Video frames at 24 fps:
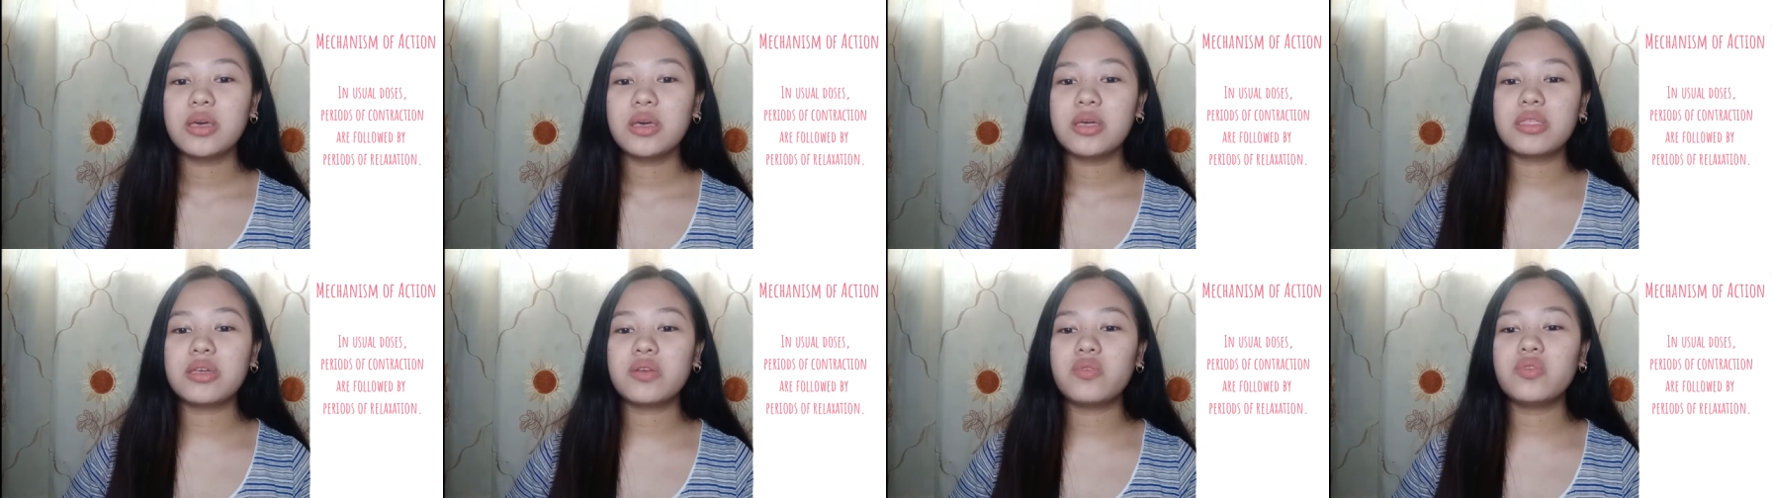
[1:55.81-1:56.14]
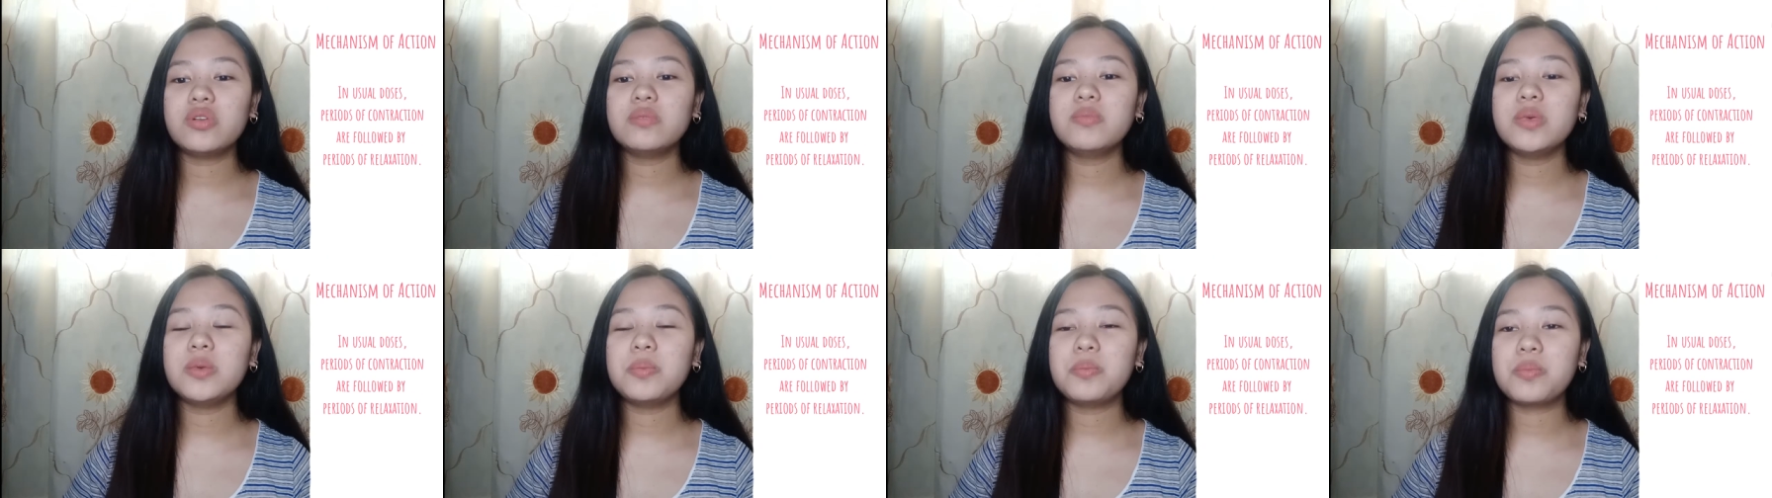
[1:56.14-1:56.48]
there
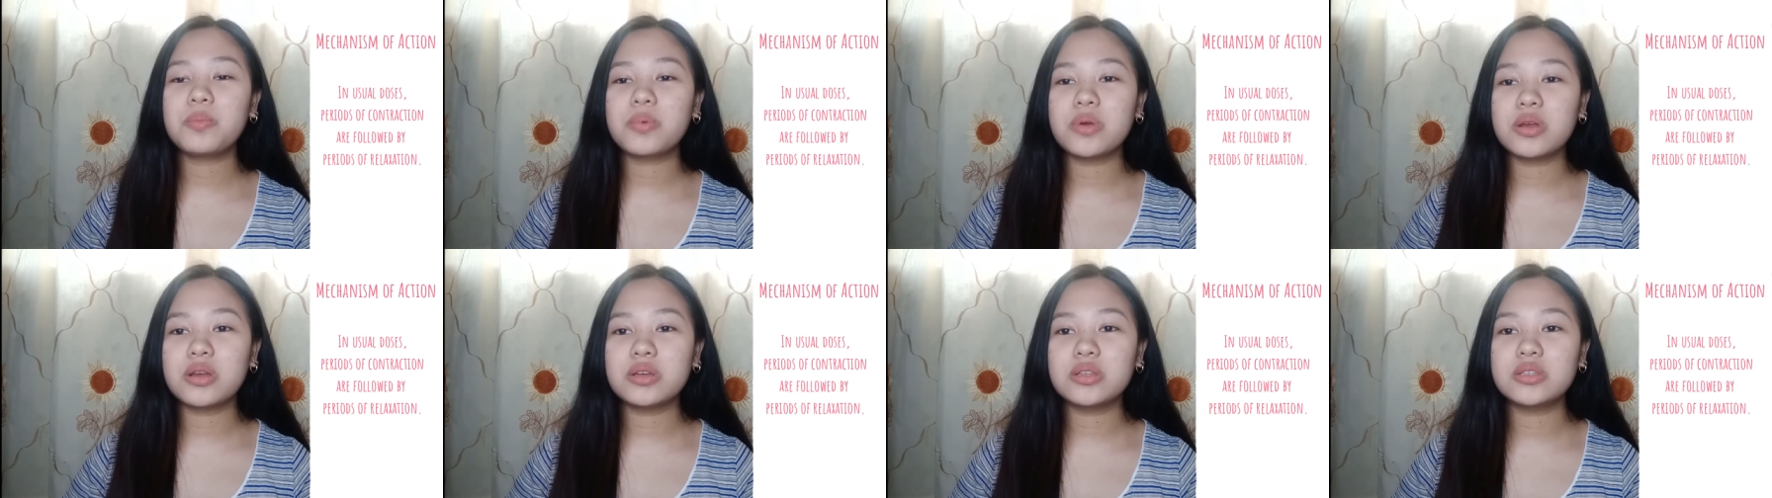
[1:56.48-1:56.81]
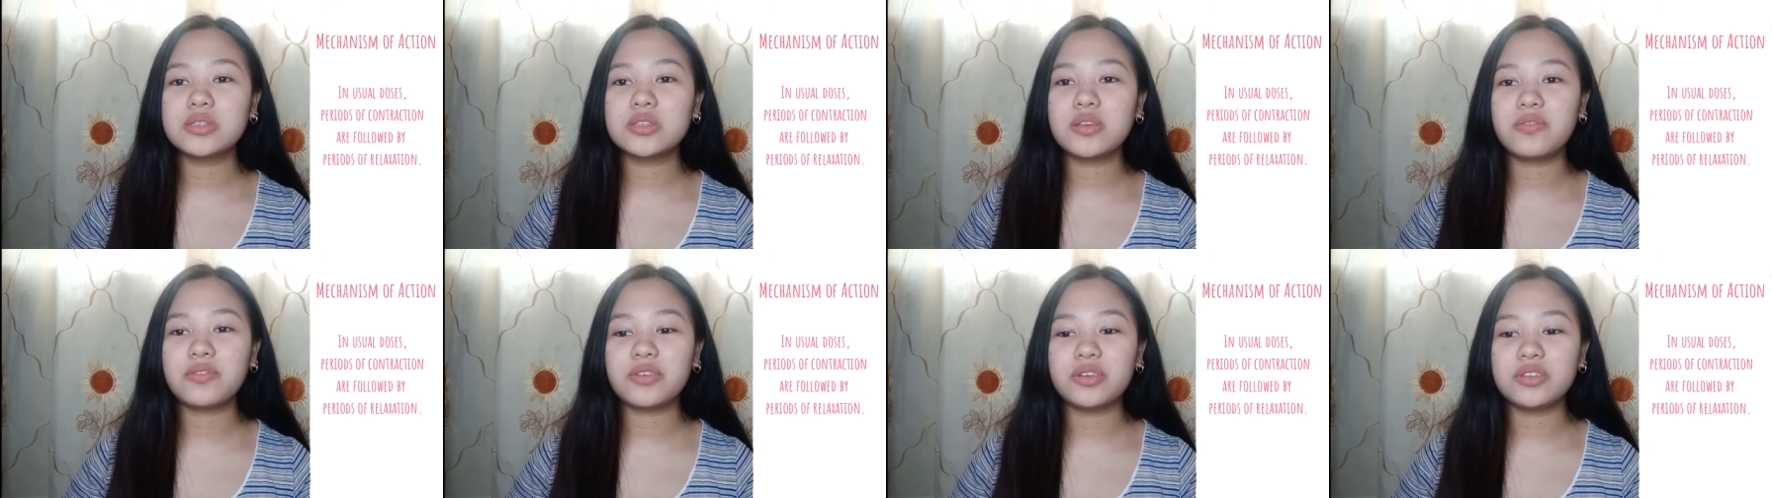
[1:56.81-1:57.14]
will be
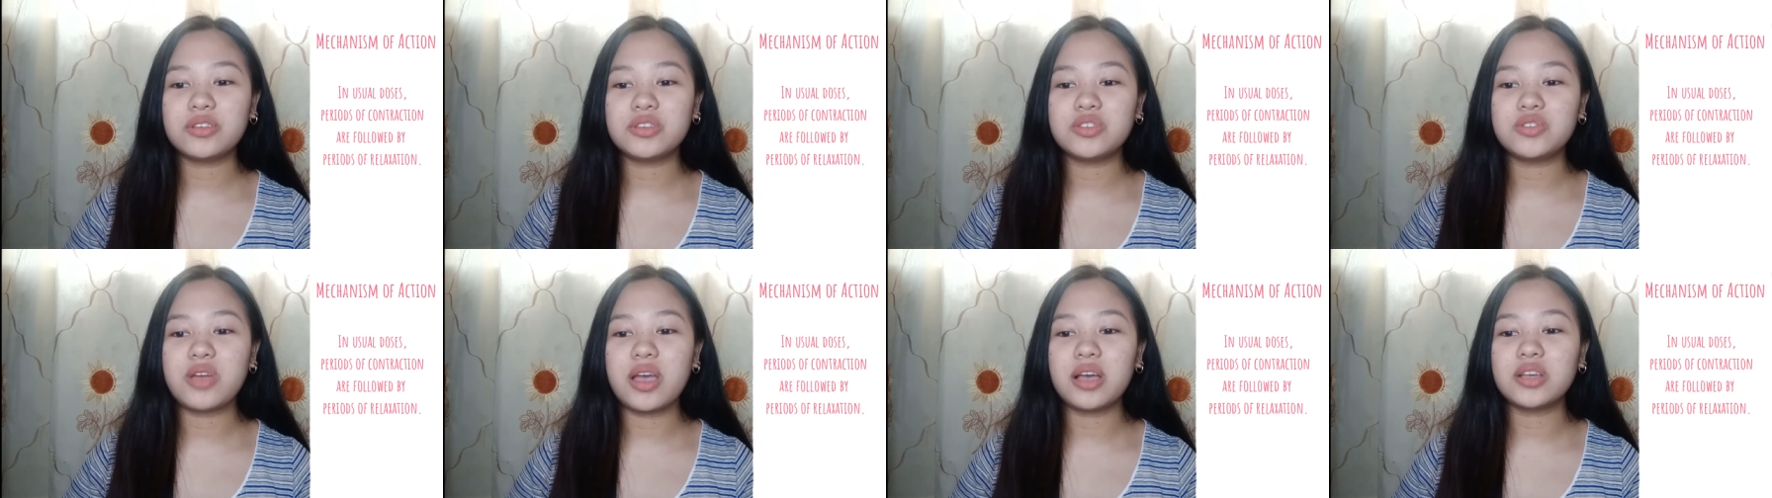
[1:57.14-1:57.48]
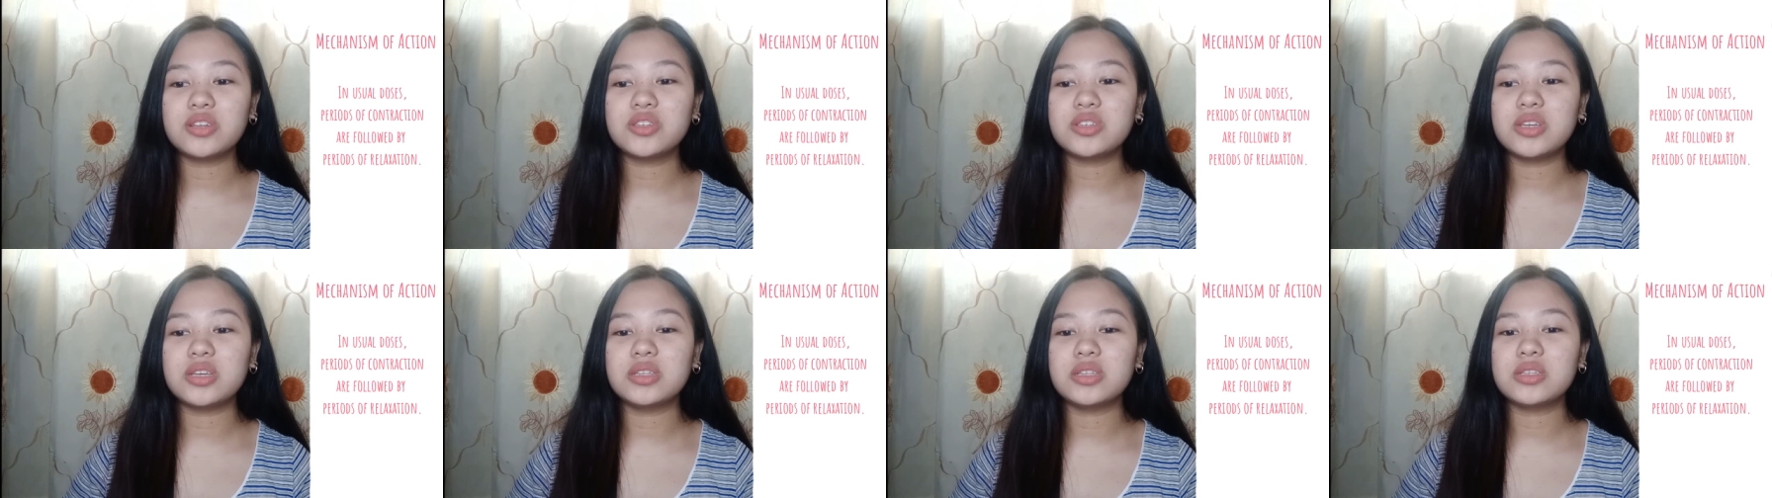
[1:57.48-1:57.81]
periods of
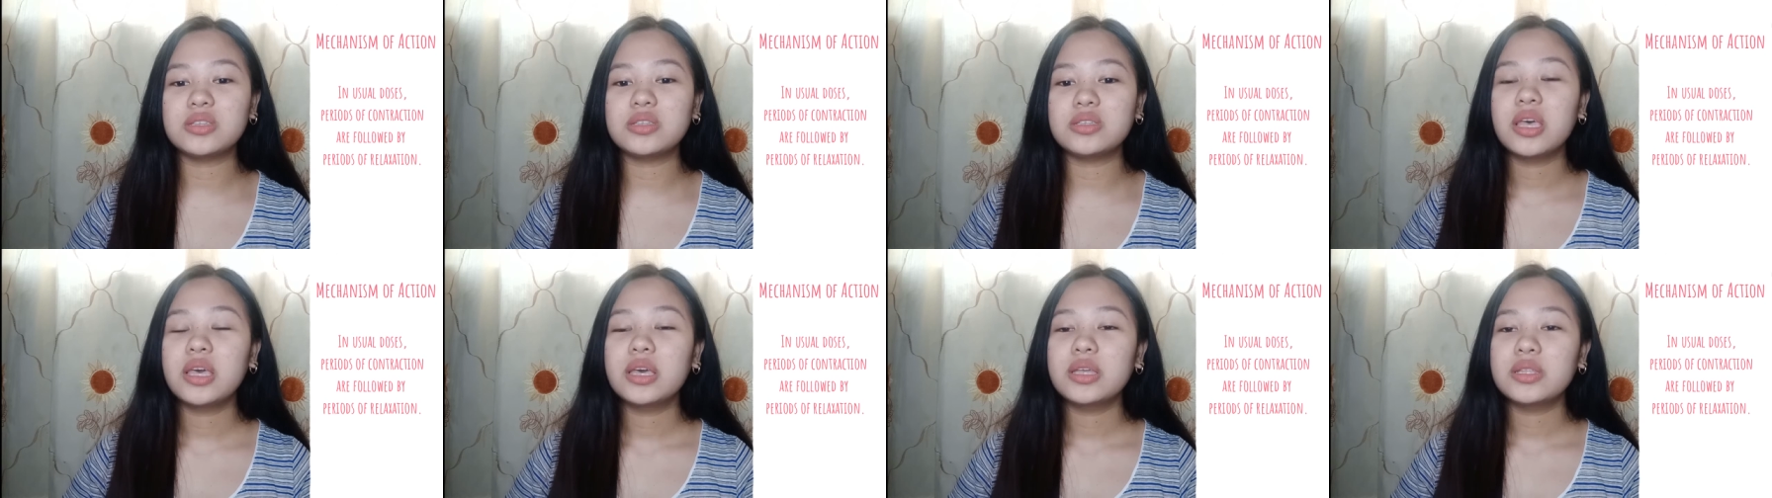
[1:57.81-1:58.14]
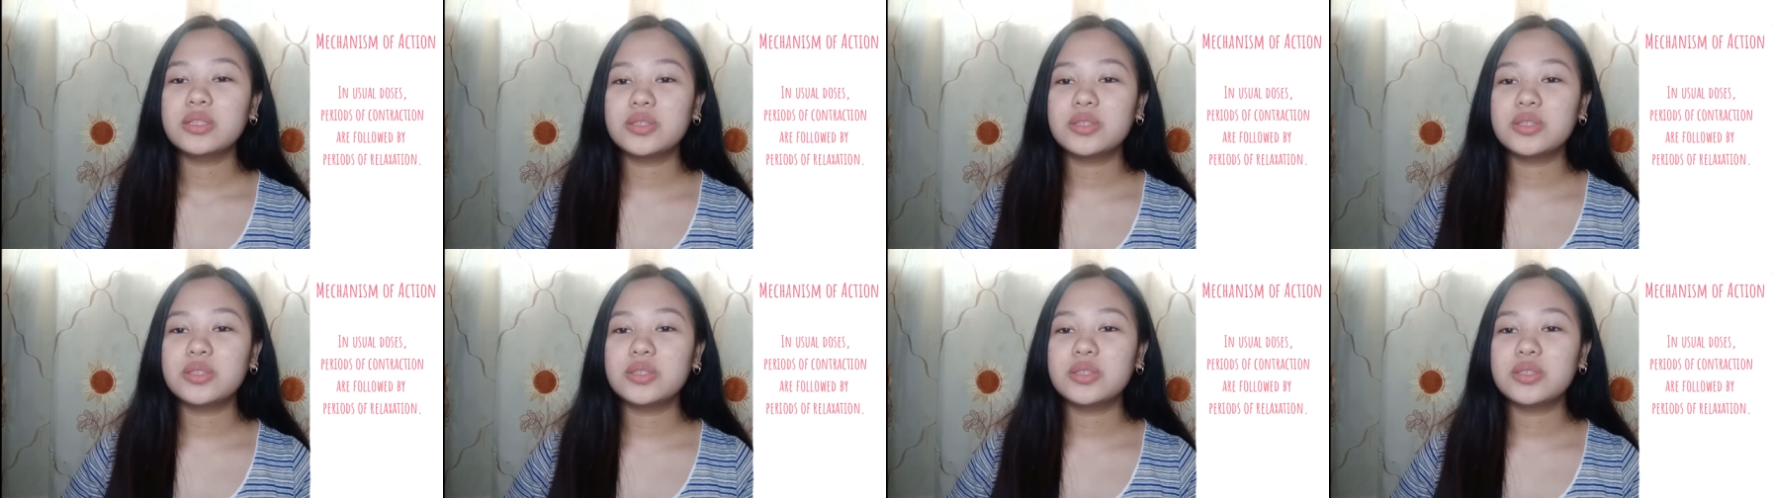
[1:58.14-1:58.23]
contractions